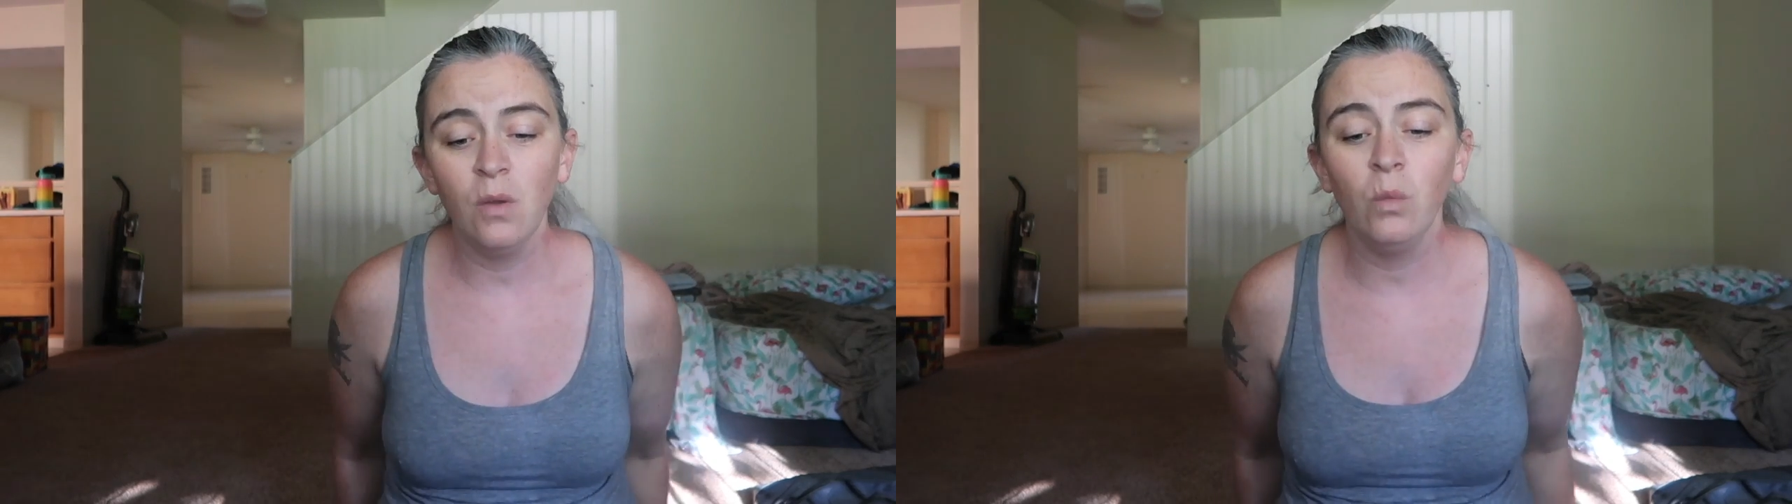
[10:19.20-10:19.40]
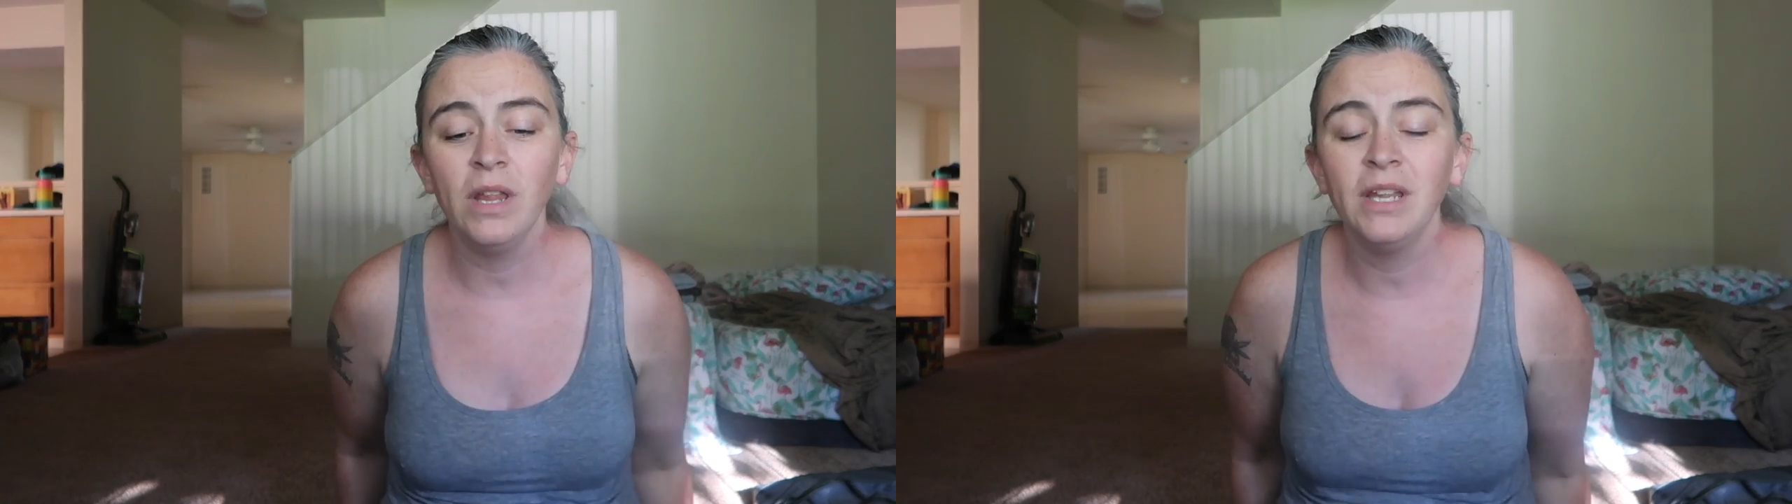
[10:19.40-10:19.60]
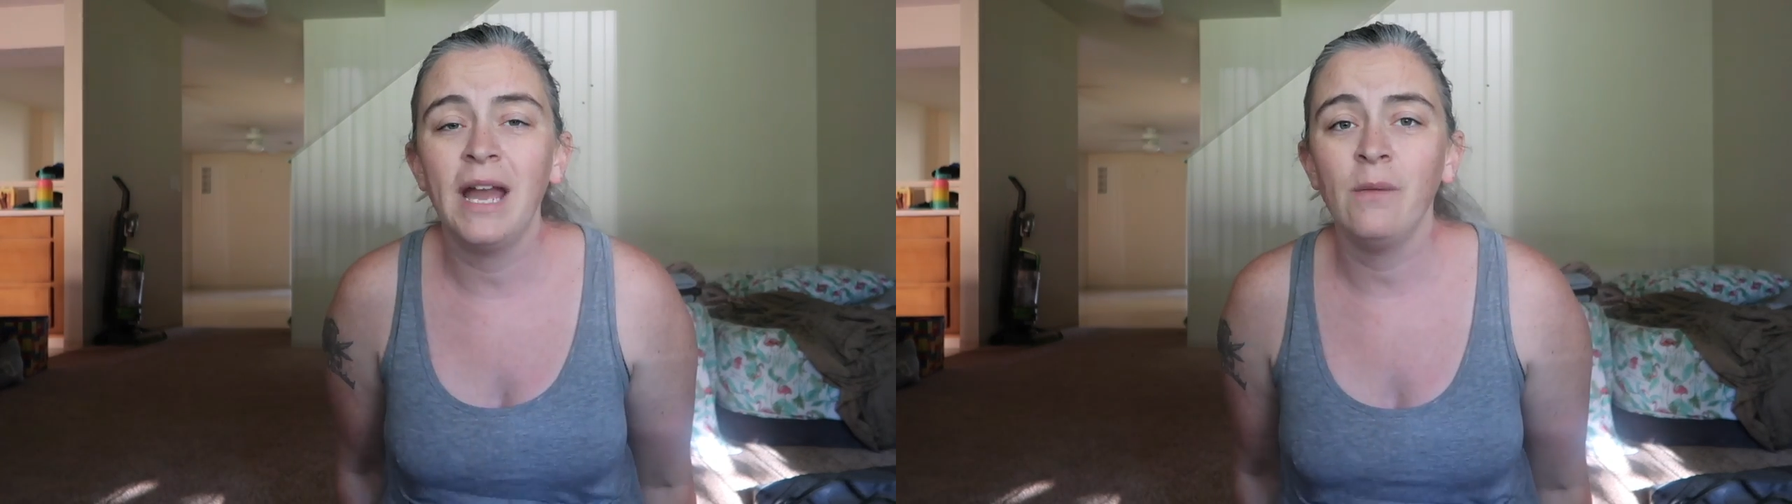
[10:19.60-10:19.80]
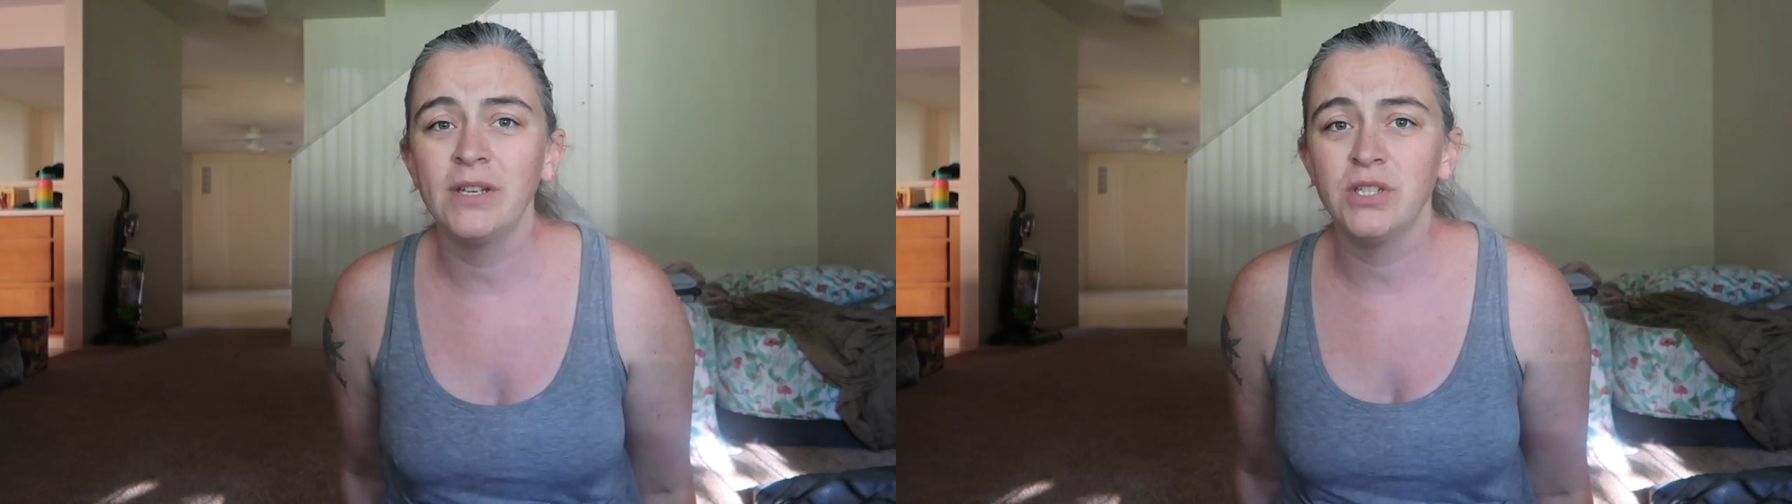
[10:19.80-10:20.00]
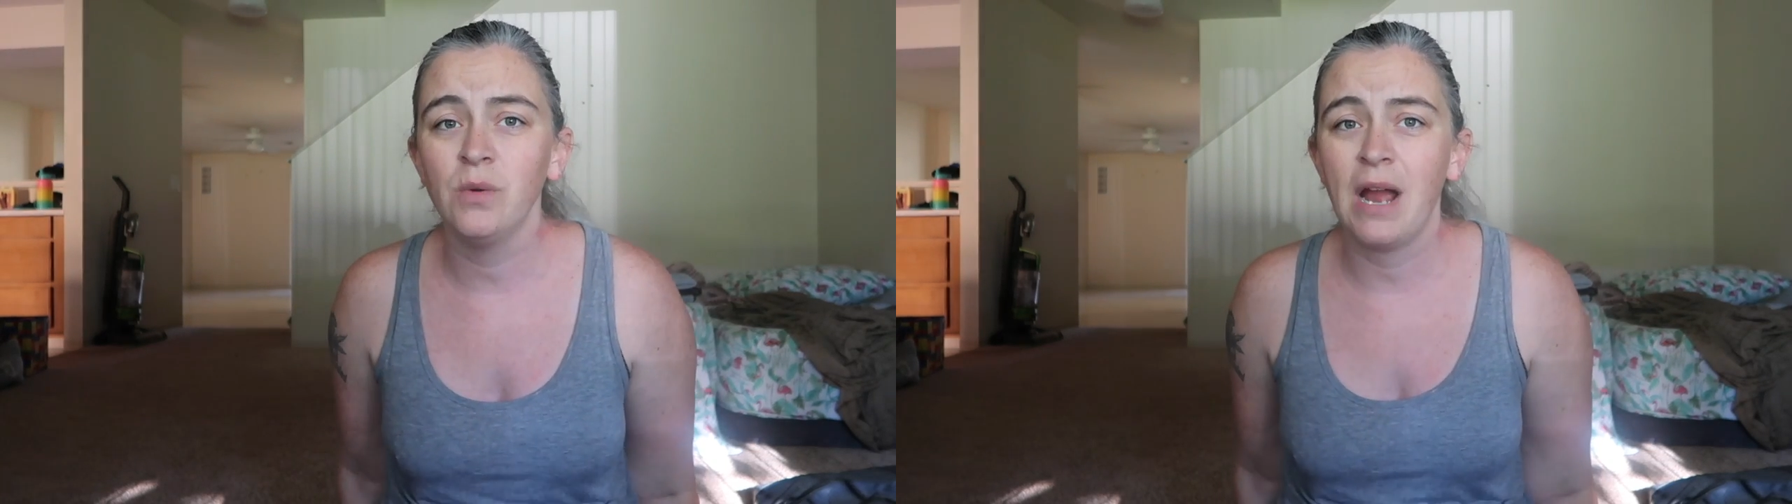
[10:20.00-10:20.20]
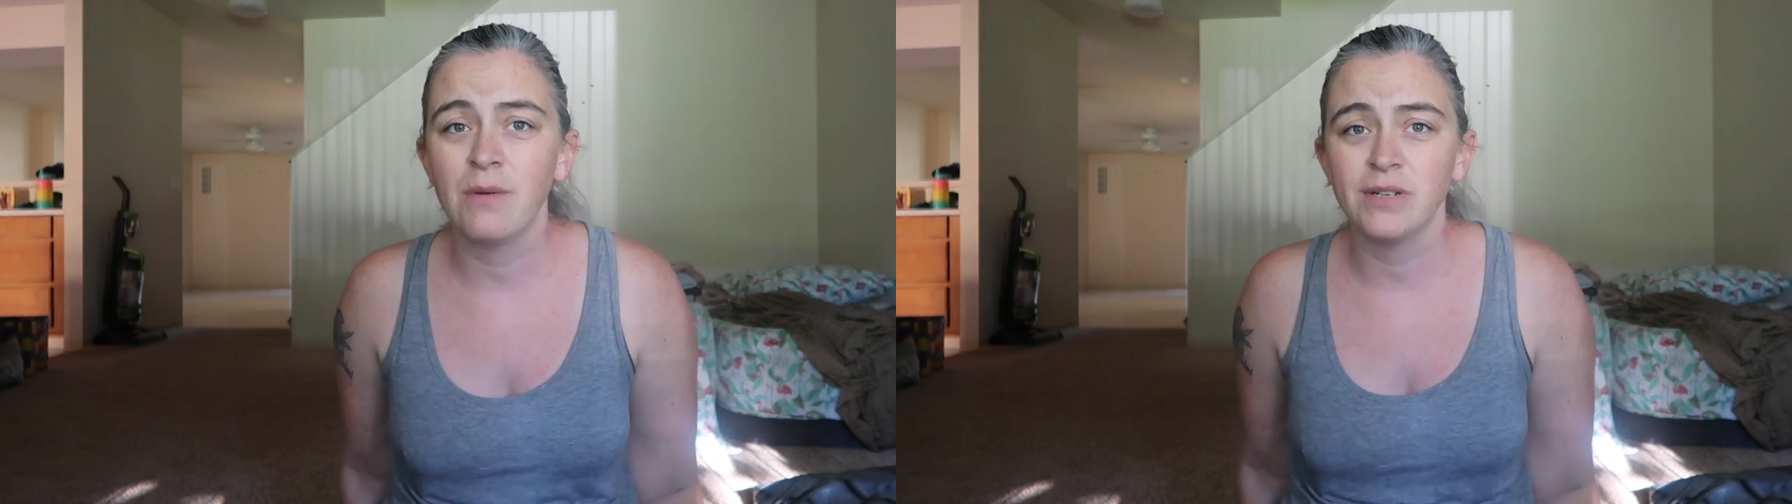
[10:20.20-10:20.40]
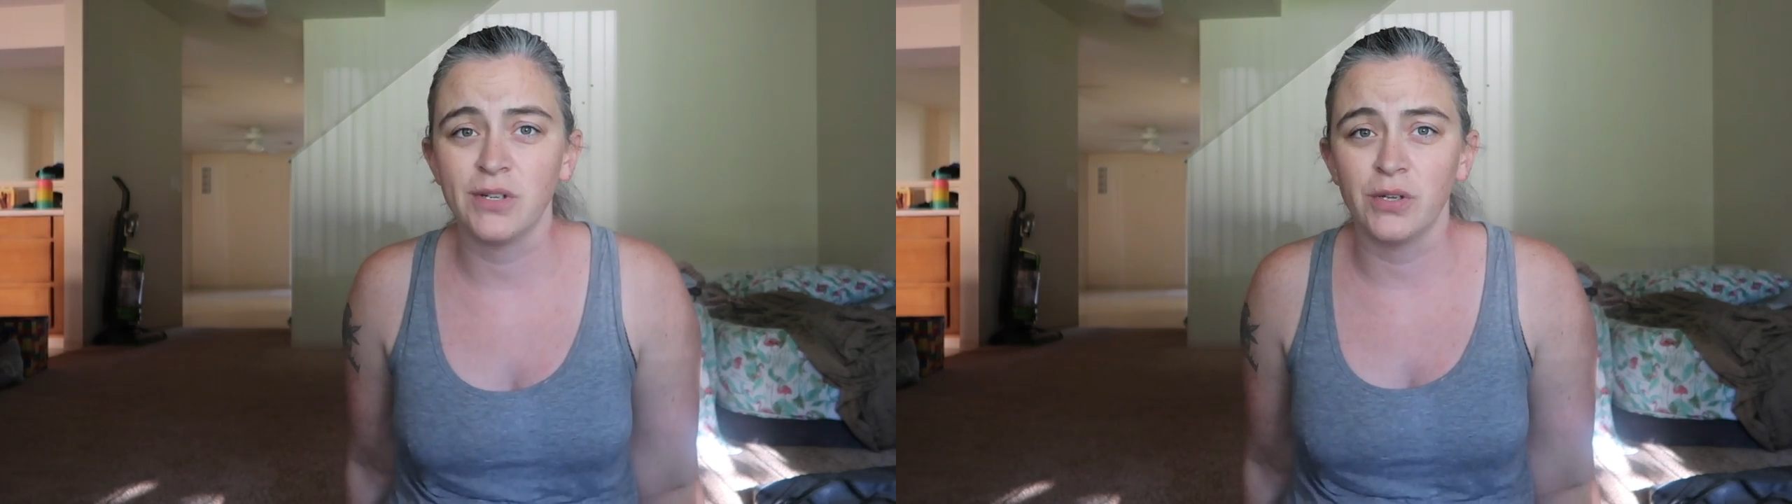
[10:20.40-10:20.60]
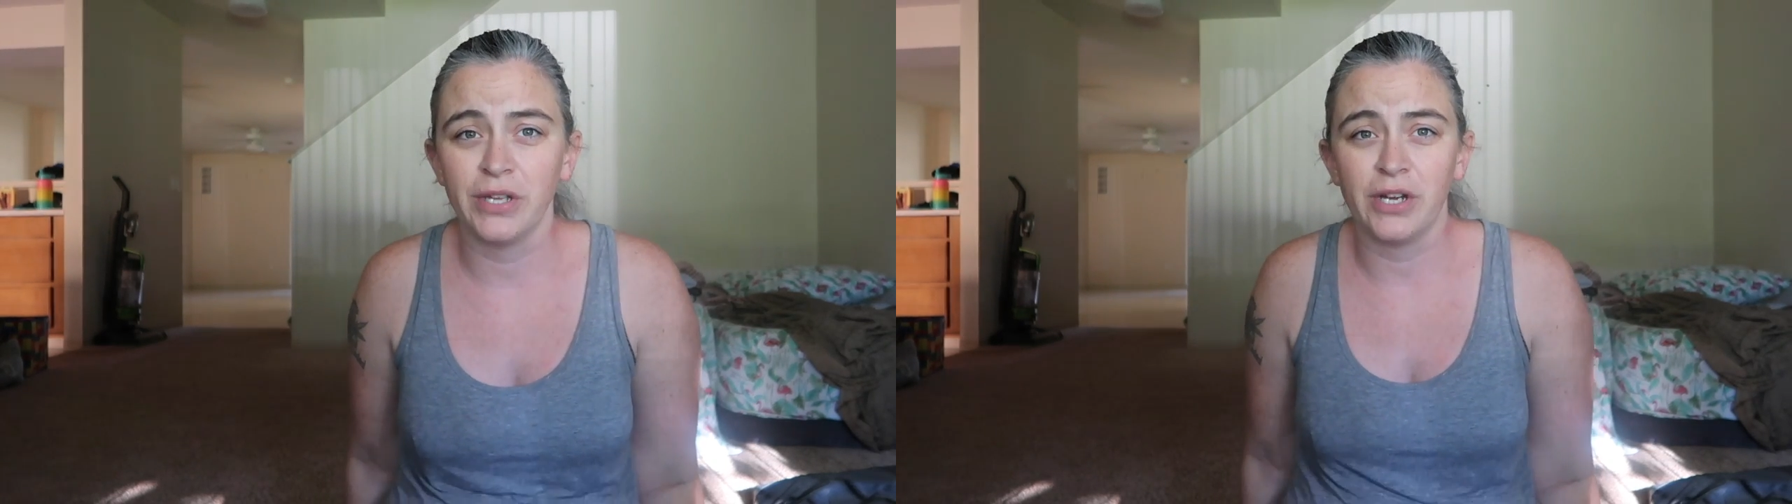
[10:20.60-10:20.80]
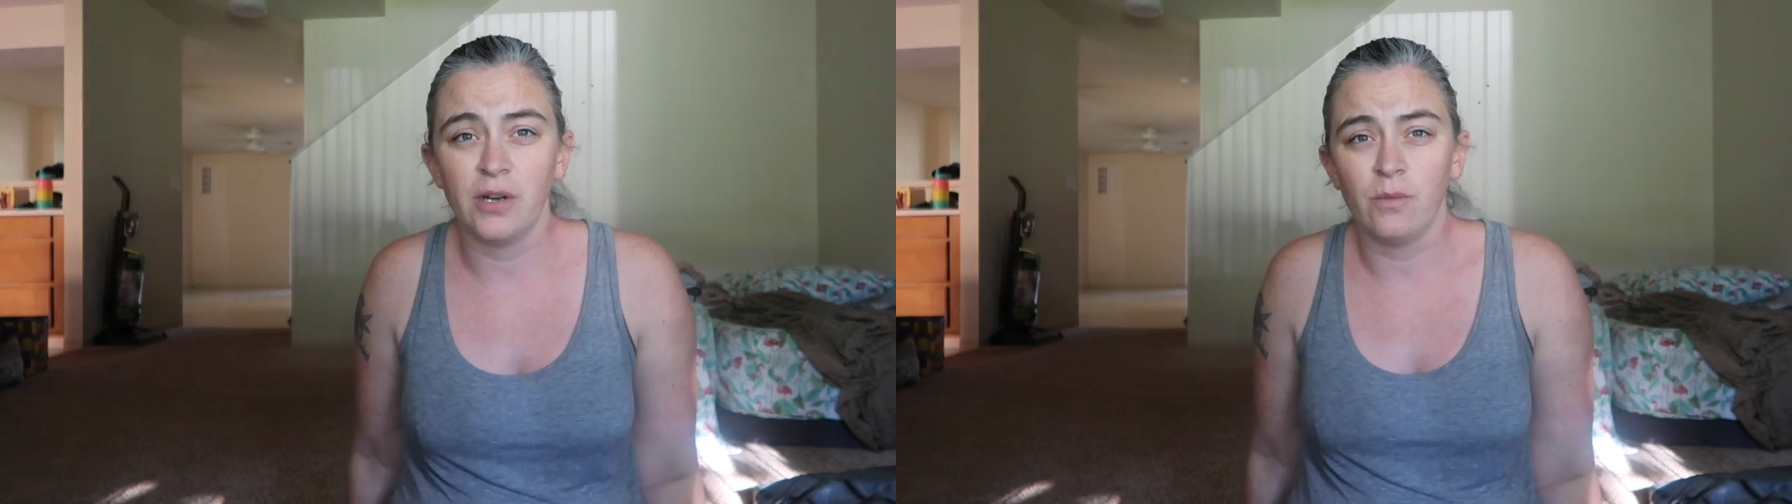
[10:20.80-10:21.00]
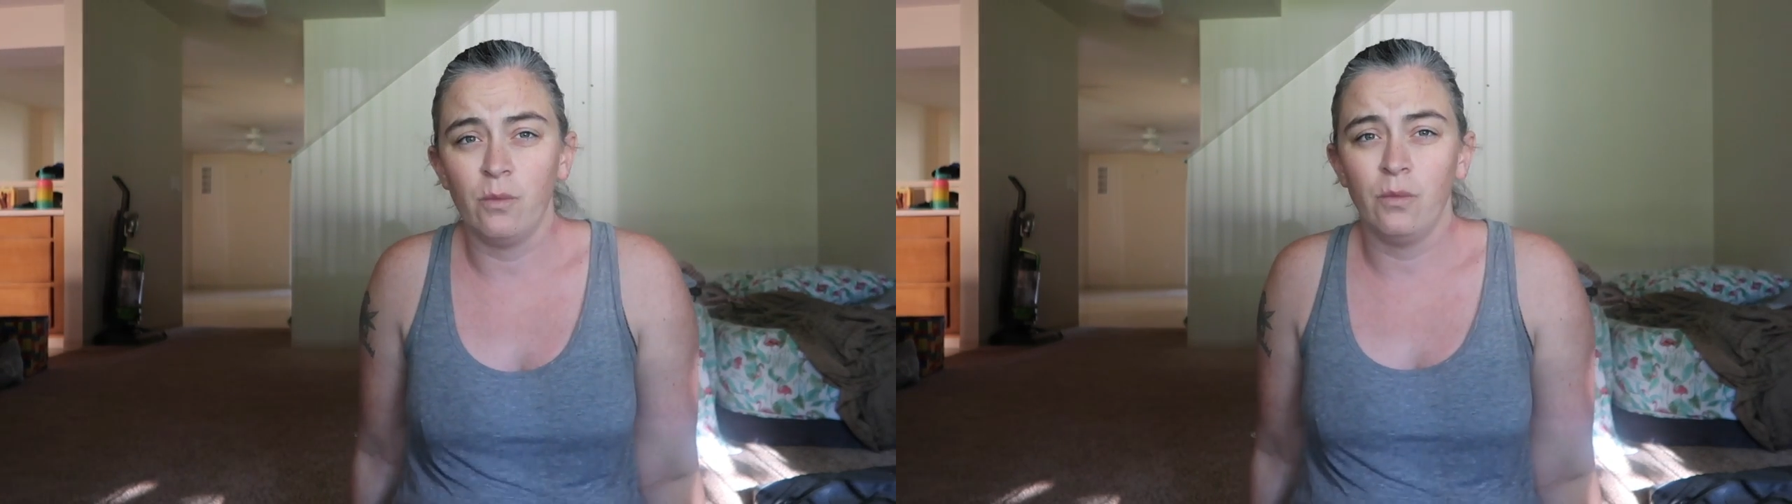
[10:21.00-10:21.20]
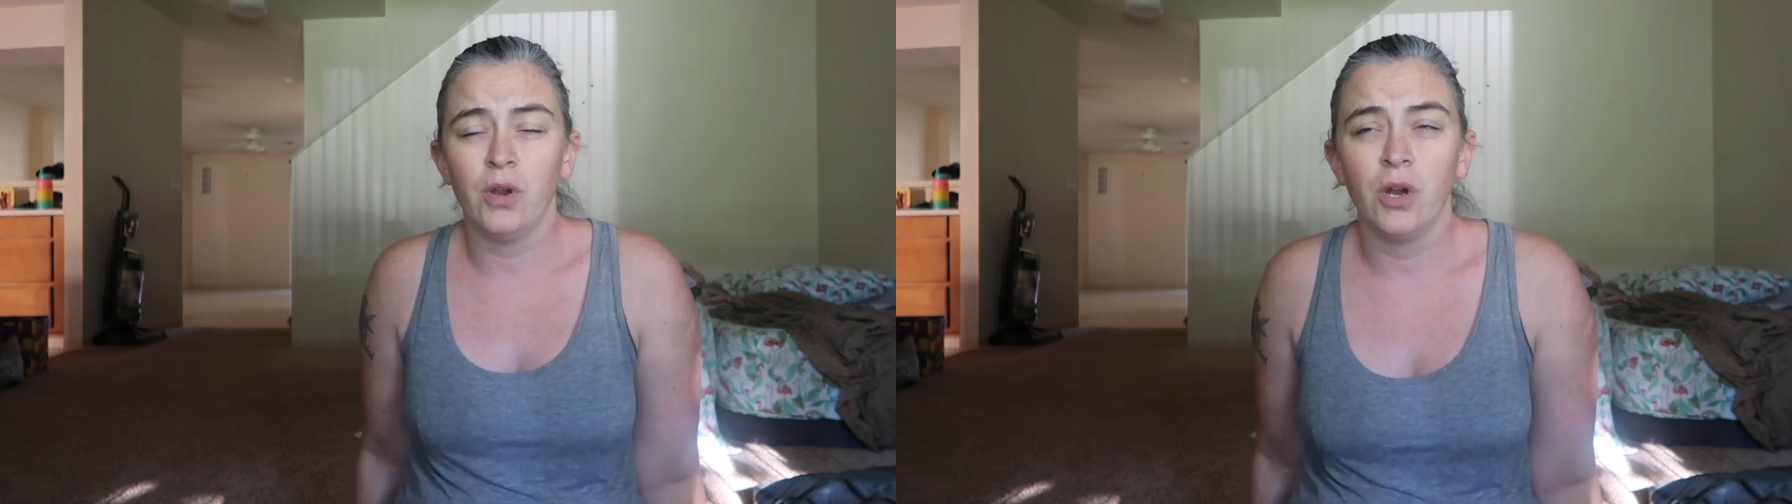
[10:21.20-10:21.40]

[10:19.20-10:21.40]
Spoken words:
Will and I went 2 hours earlier.